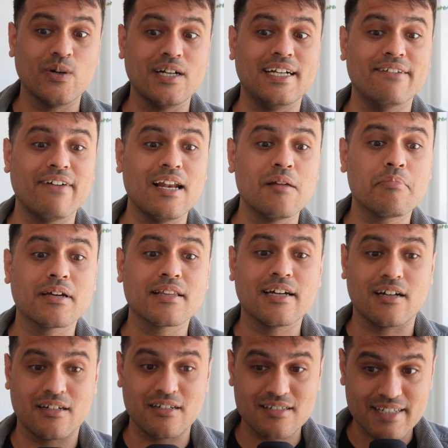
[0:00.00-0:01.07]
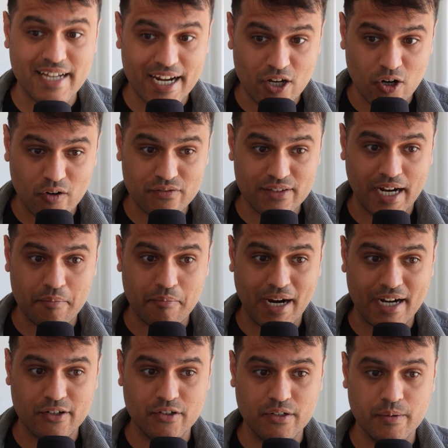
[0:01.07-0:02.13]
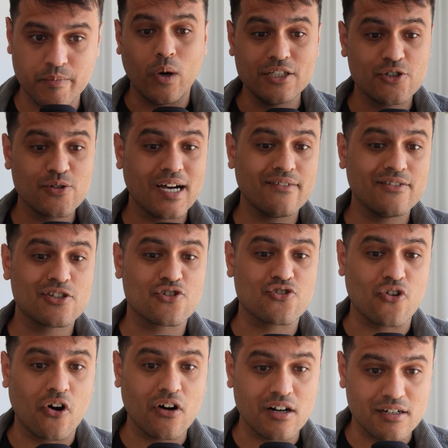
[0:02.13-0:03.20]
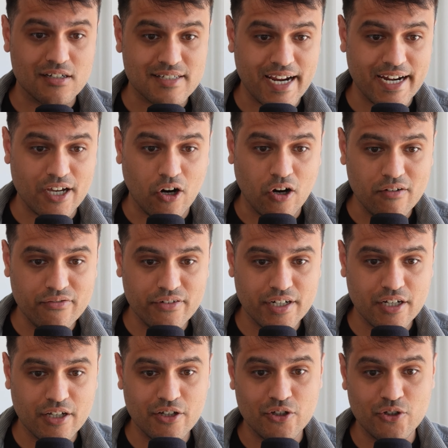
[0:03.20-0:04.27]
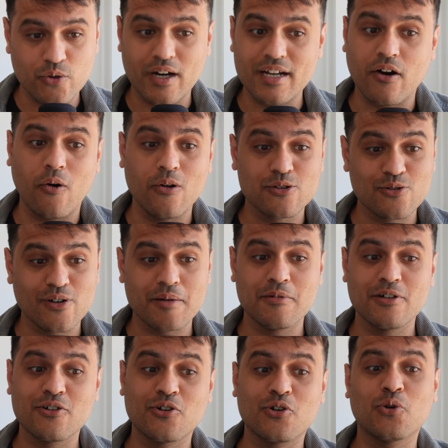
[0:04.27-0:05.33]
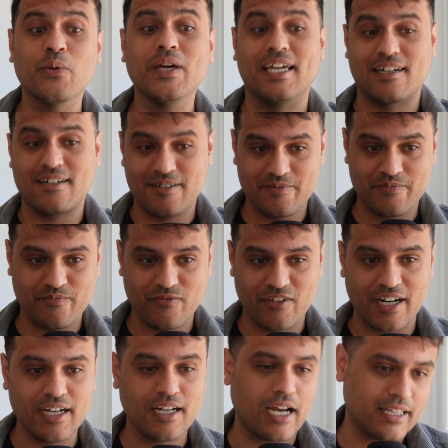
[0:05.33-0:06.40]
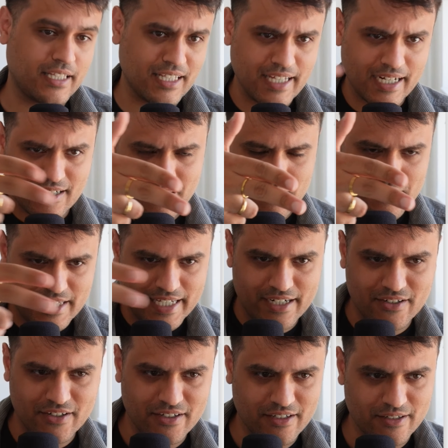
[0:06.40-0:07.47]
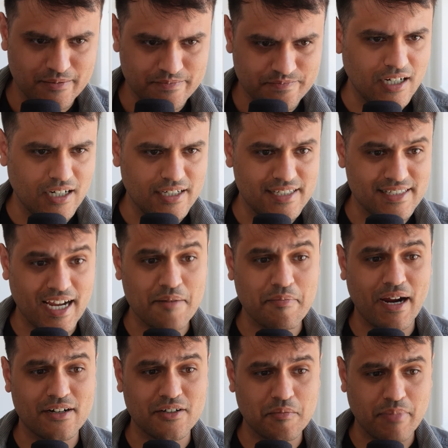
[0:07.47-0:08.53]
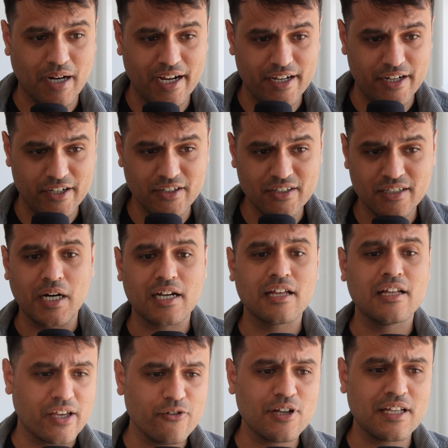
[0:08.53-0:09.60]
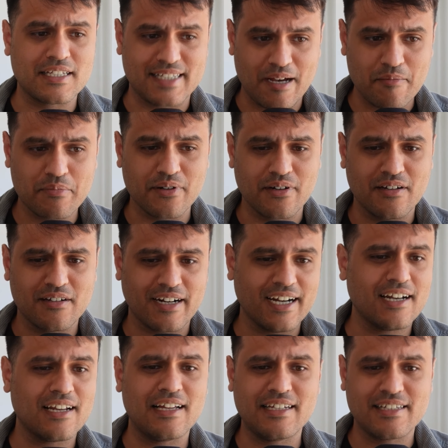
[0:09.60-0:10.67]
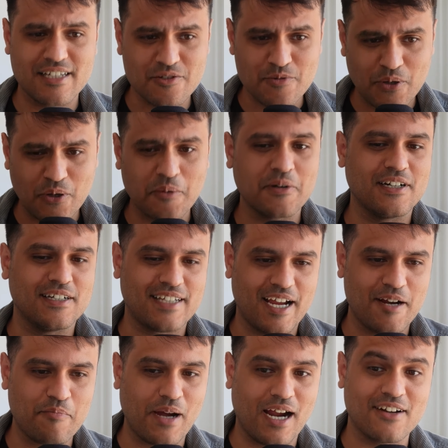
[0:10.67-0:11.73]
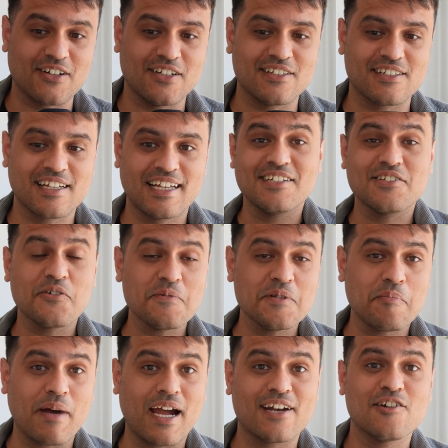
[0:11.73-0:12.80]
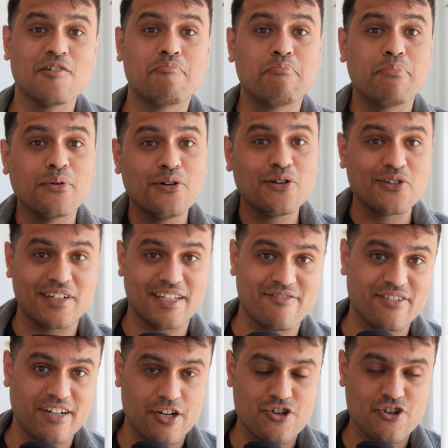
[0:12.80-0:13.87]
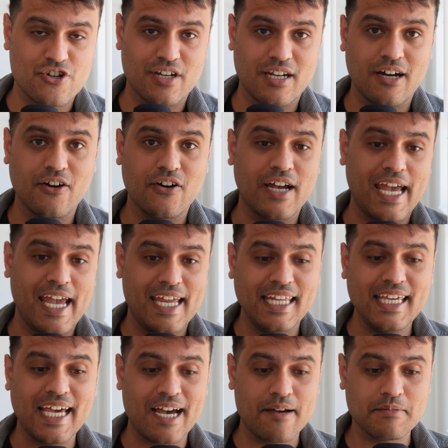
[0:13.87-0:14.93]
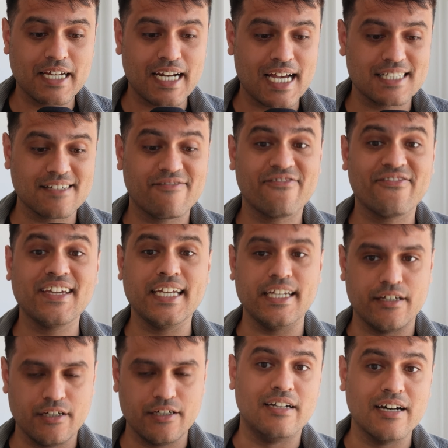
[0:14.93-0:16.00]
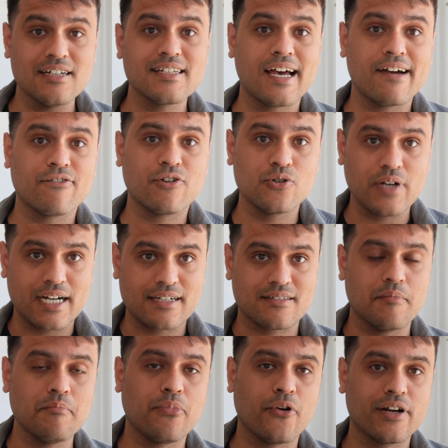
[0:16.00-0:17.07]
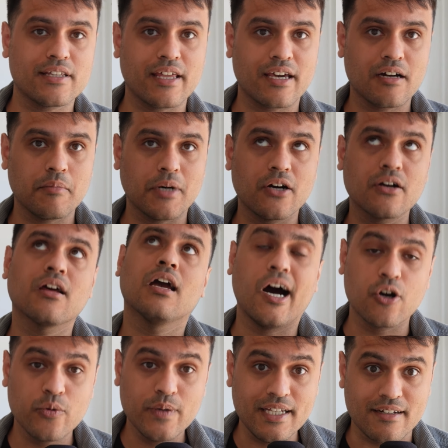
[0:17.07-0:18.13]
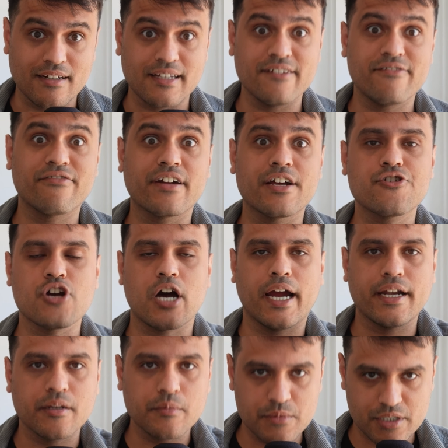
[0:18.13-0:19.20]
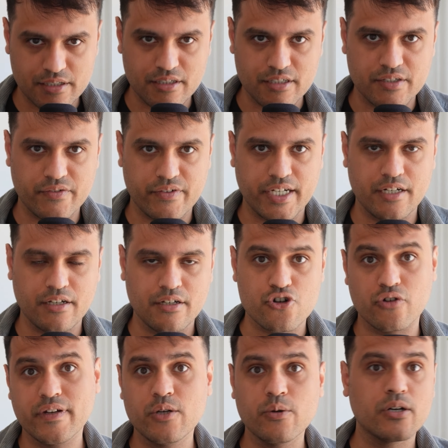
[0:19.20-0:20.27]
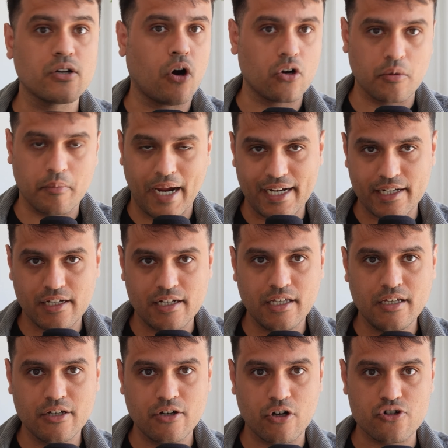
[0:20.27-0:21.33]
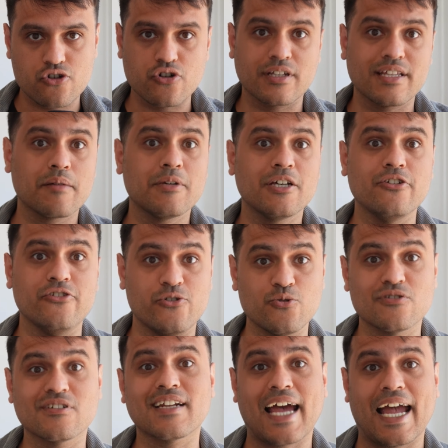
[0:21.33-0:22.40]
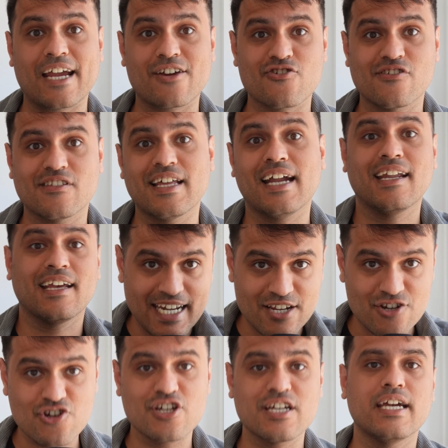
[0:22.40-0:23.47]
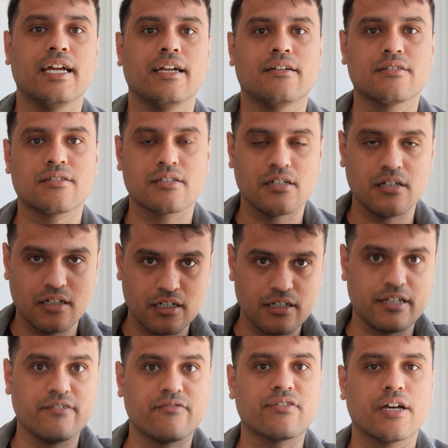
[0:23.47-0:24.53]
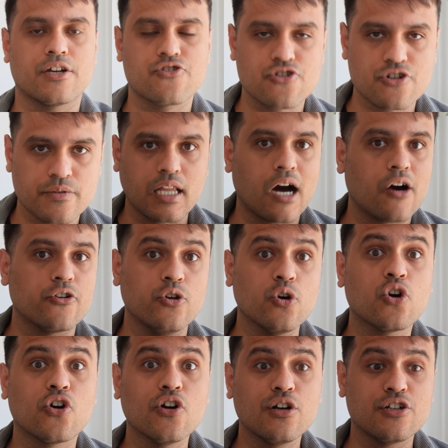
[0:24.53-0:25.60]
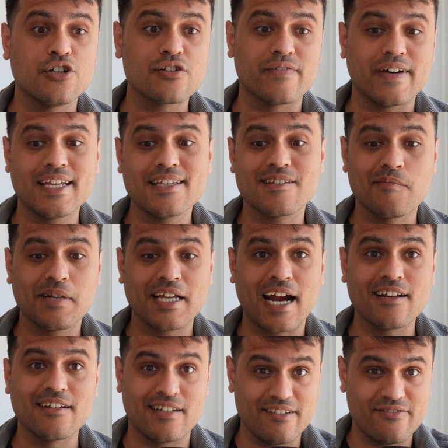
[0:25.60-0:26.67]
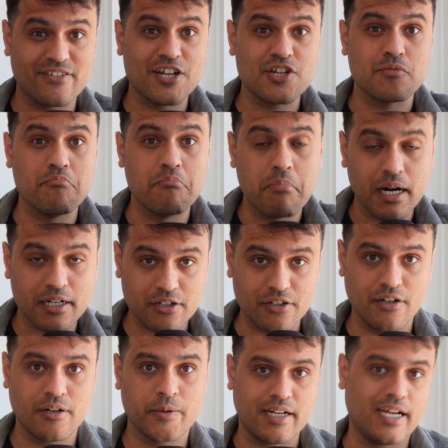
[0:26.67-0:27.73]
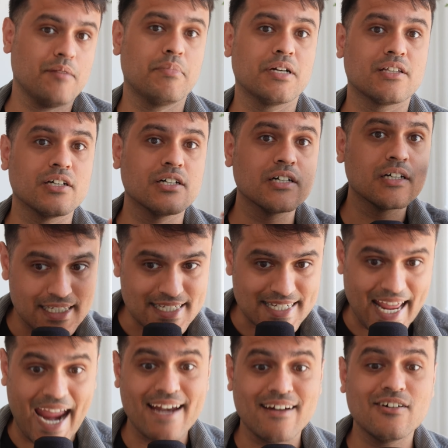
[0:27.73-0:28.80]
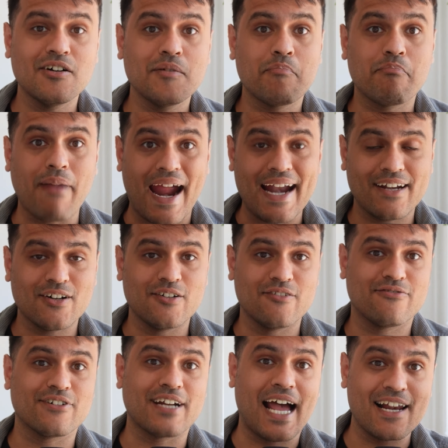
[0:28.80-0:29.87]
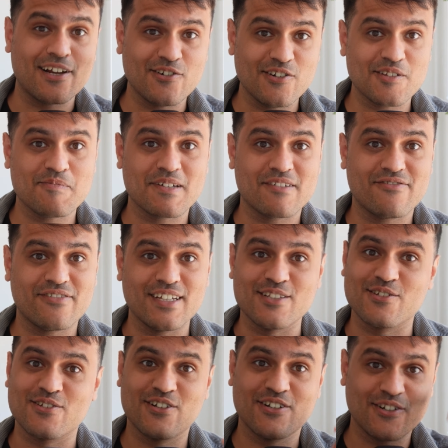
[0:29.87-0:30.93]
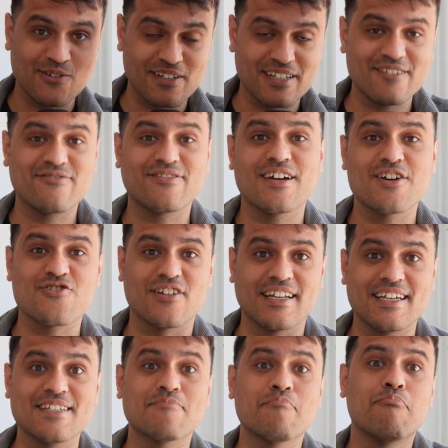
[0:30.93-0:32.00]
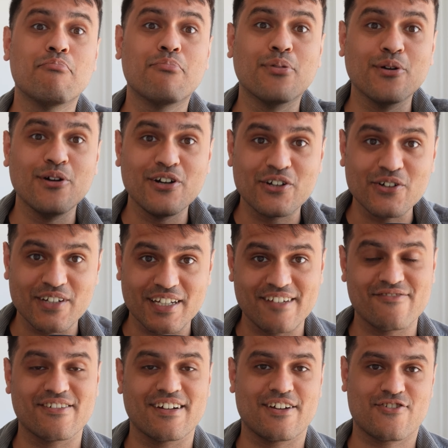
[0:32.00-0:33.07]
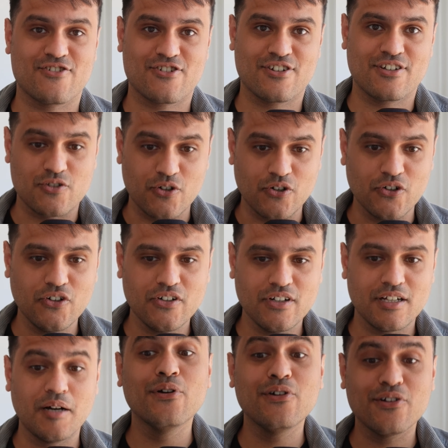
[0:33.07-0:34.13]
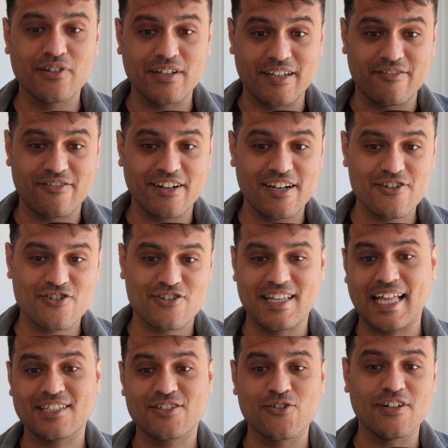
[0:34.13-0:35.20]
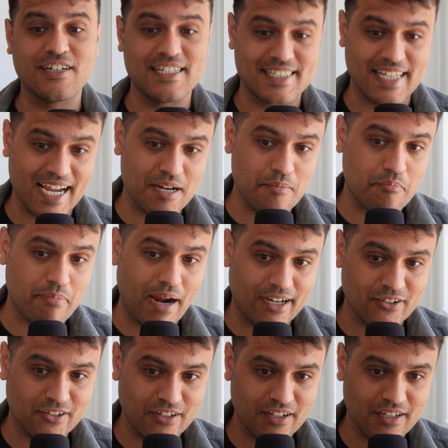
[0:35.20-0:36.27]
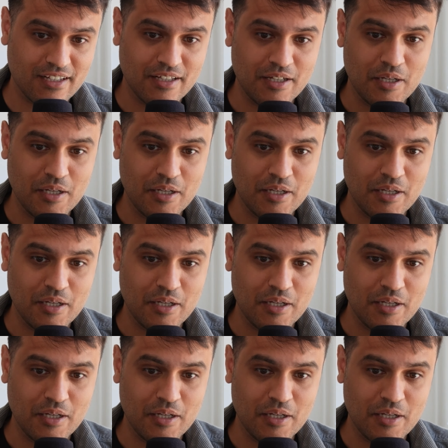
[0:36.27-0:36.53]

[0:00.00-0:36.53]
You're developing that understanding of that pattern. Once you have a strong understanding of it, you are also able to tweak, right? I think that comes later here, design pattern pioneer. But to give you an example, right, since we're talking about design patterns, let's talk about the pattern of pull to refresh. Now, any app that has a feed does have to at some point think about, how do we refresh items in this feed? Should we do it automatically, or should there be a user action that initiates a refresh? Now, you could just very simply add a refresh button, right? But the standard pattern for algorithmic feeds to refresh it is pull to refresh. So pull to refresh, that's your design pattern.